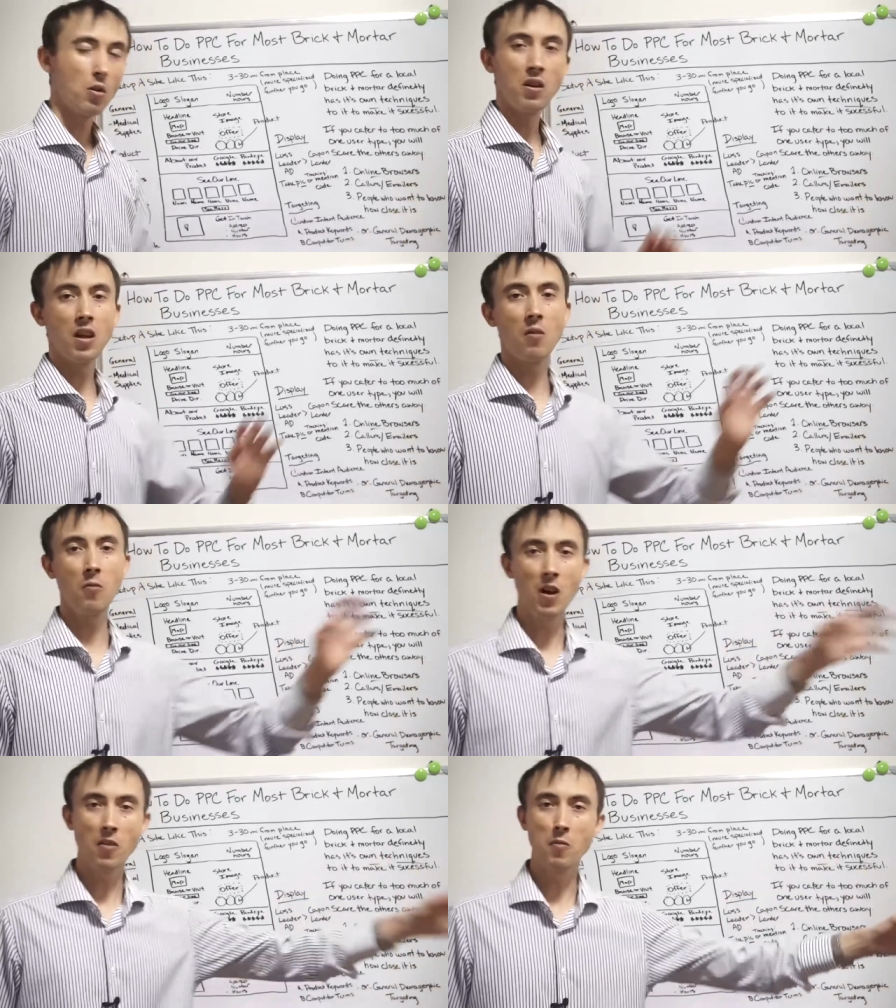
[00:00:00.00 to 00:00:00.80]
you can get
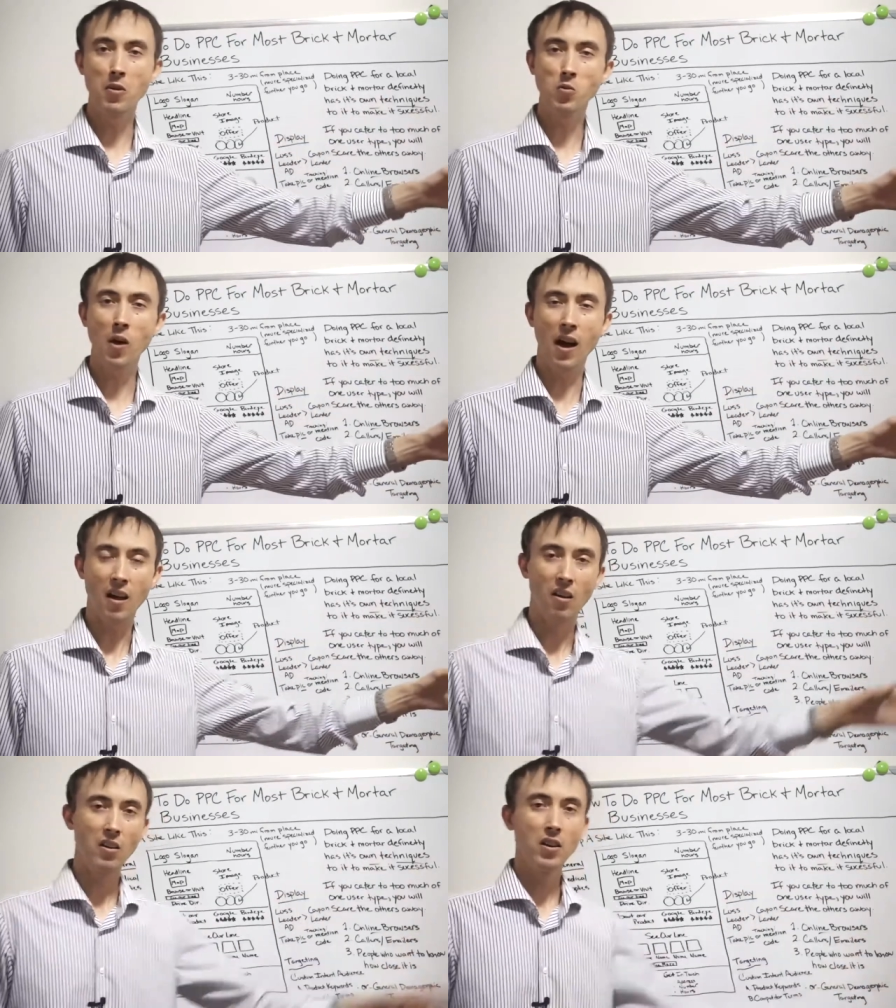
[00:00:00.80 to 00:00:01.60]
in front of them as
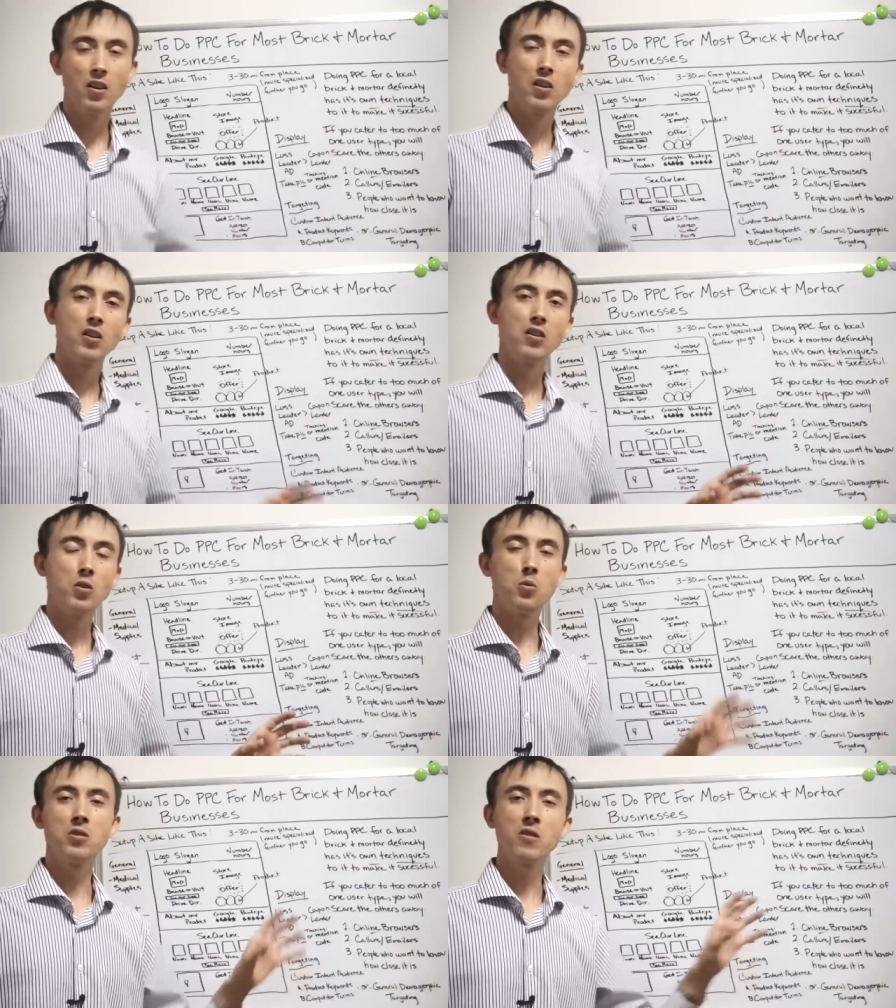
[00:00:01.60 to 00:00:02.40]
well.
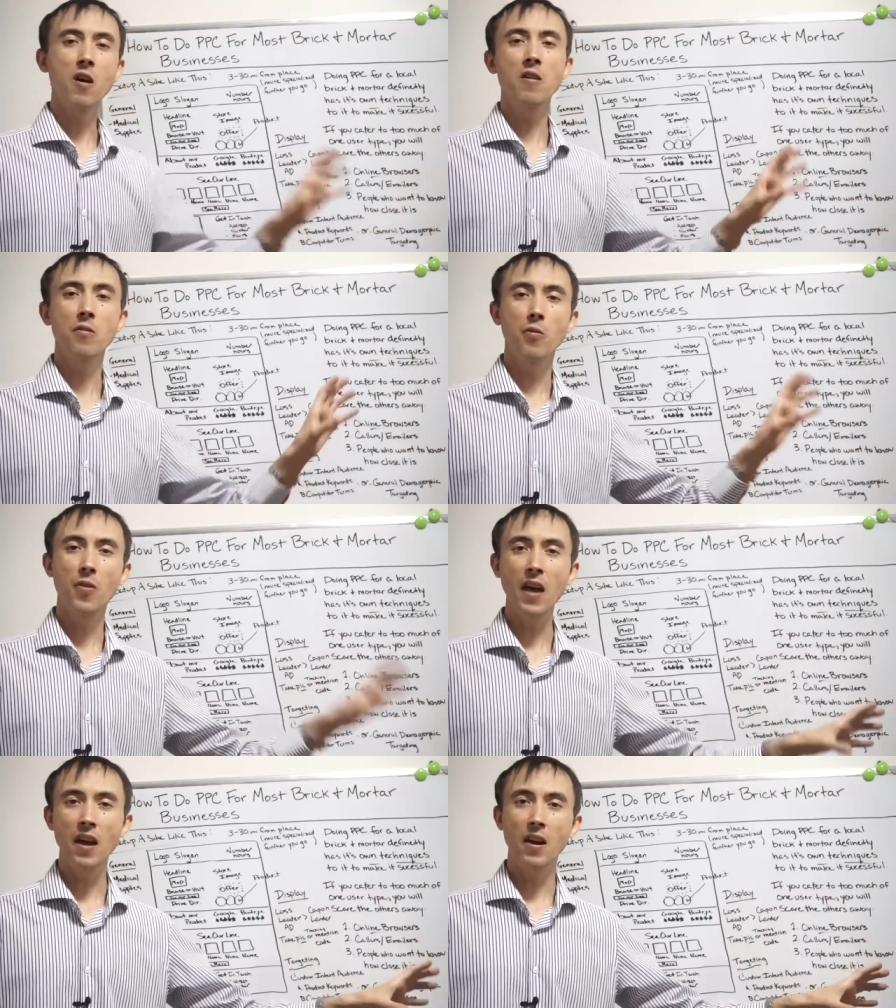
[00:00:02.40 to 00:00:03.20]
You start
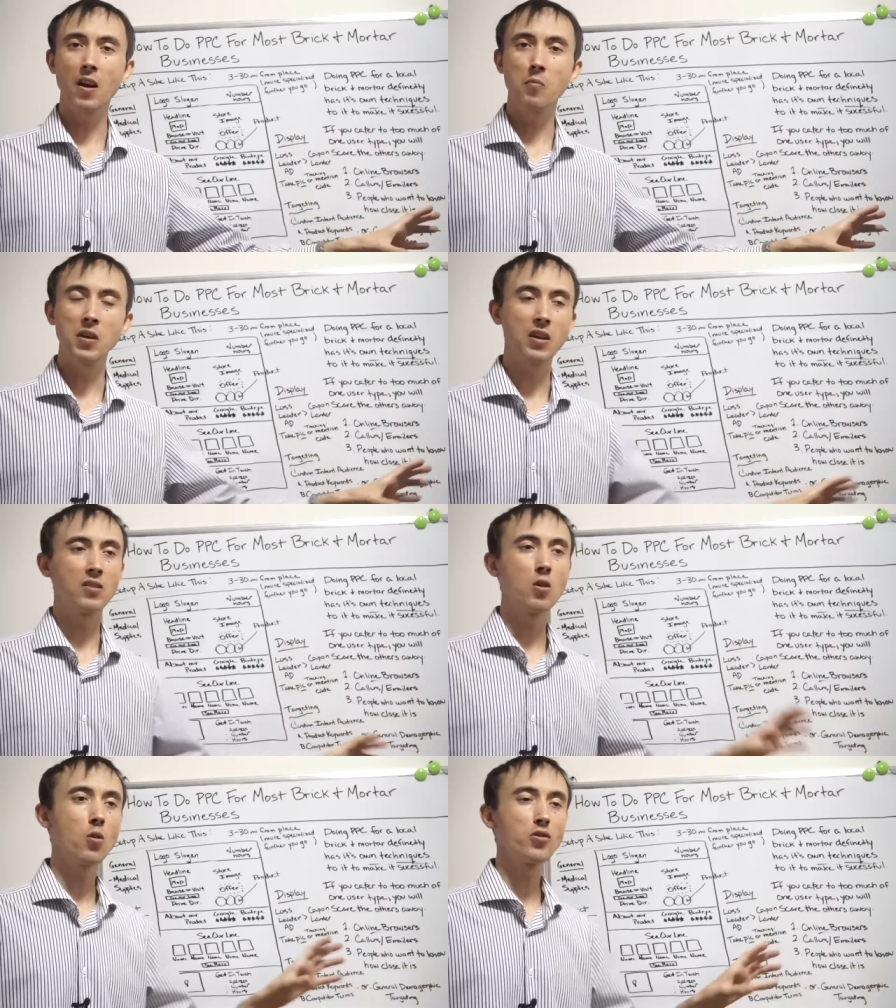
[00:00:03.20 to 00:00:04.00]
there
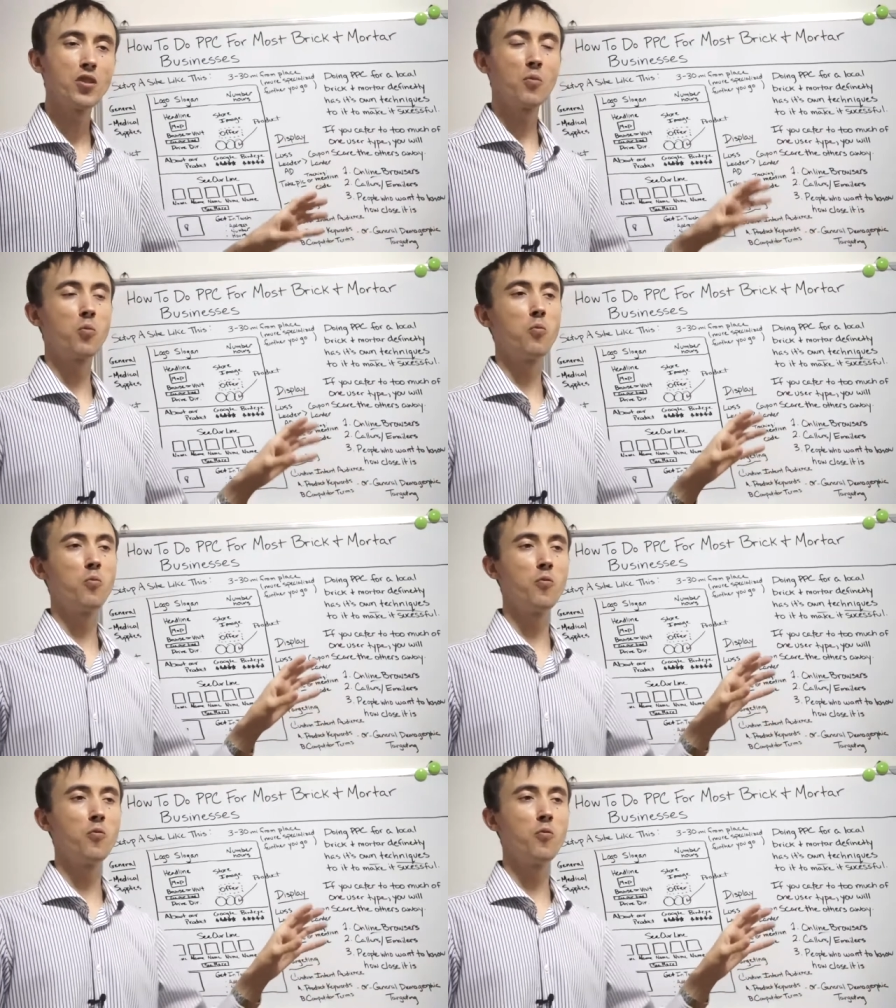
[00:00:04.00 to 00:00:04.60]
because those are the